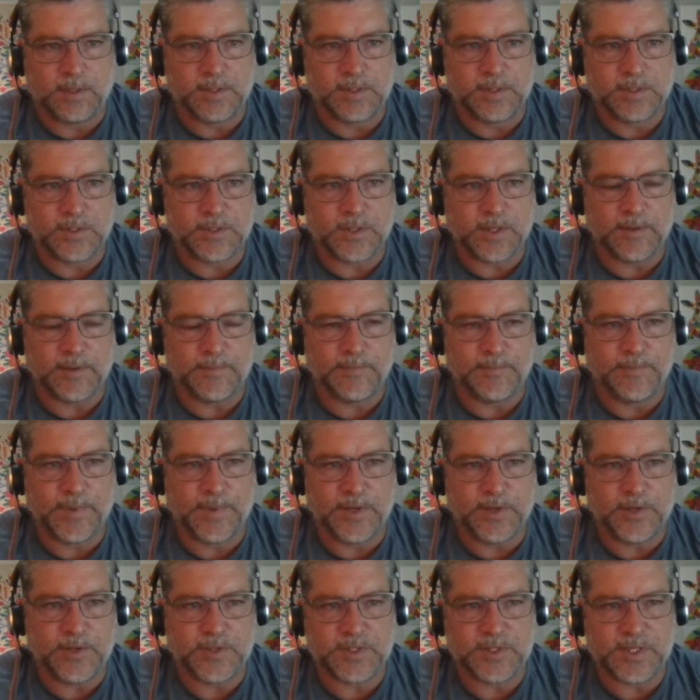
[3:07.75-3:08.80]
So I've
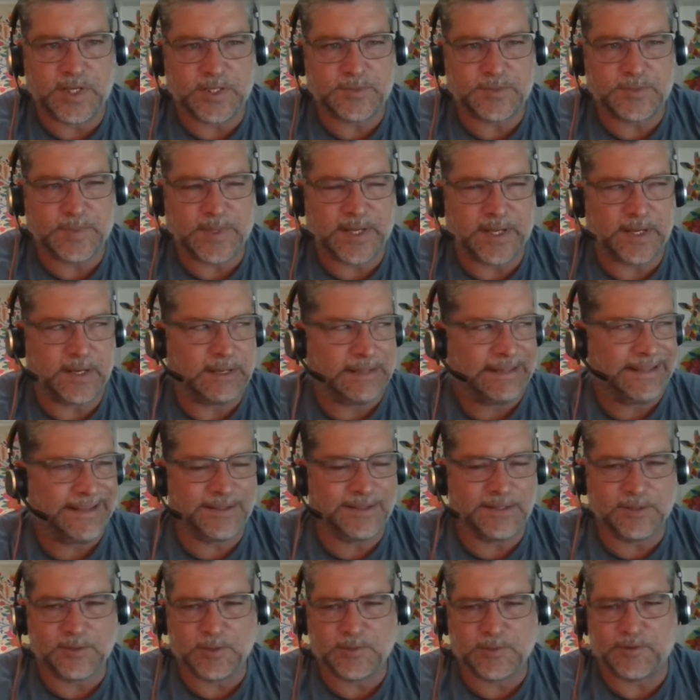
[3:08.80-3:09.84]
been using Touchplan, I think
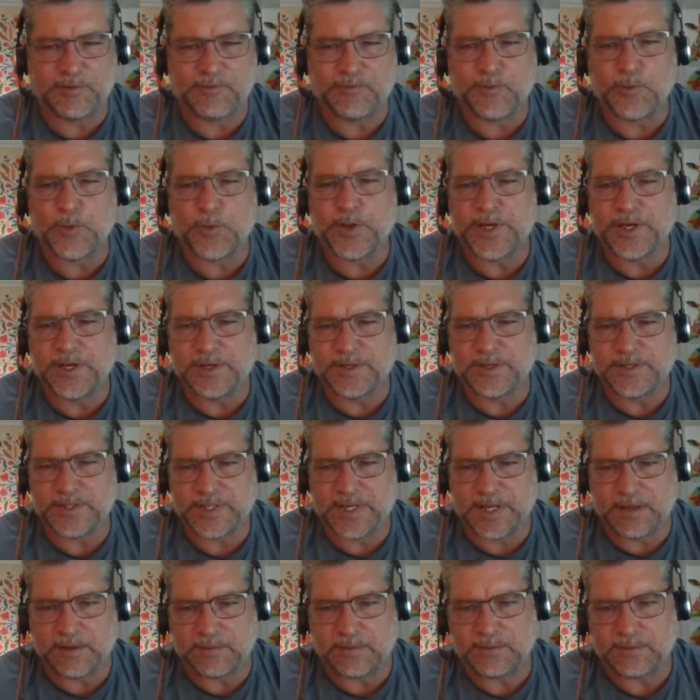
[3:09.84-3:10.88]
a little over 4 years
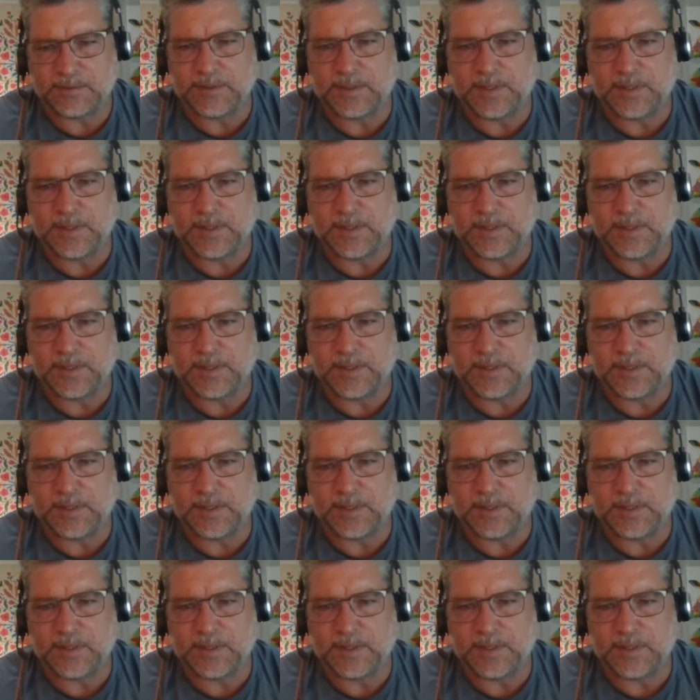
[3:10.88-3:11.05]
now.